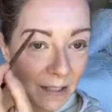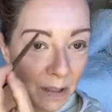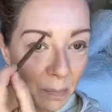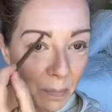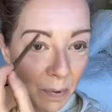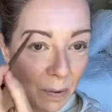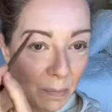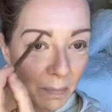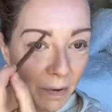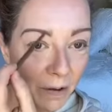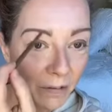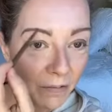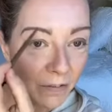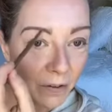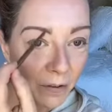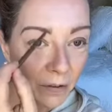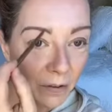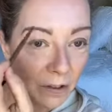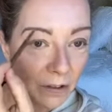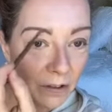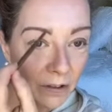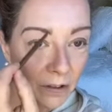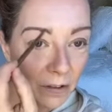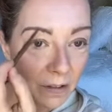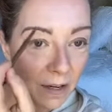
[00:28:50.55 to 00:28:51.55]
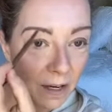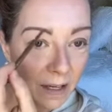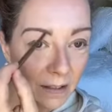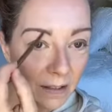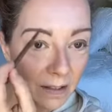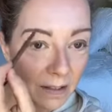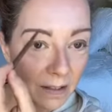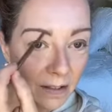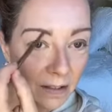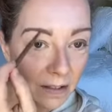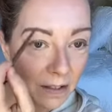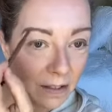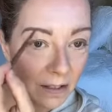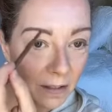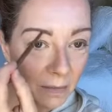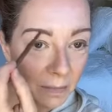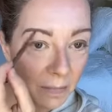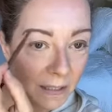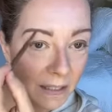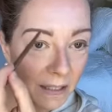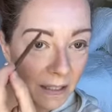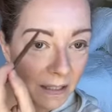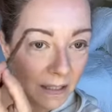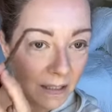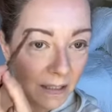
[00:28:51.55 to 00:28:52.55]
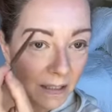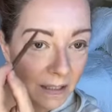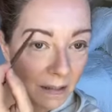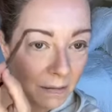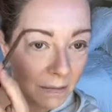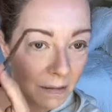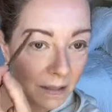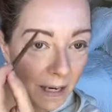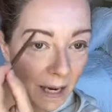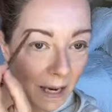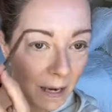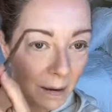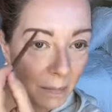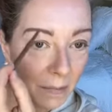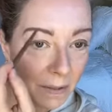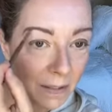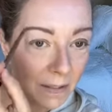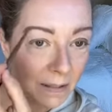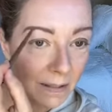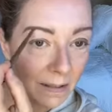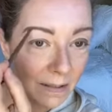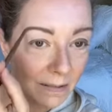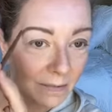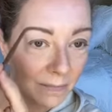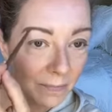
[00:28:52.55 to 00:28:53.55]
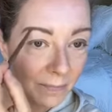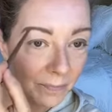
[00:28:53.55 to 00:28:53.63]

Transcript: to put my phone on Do Not Disturb, and then you see what happens.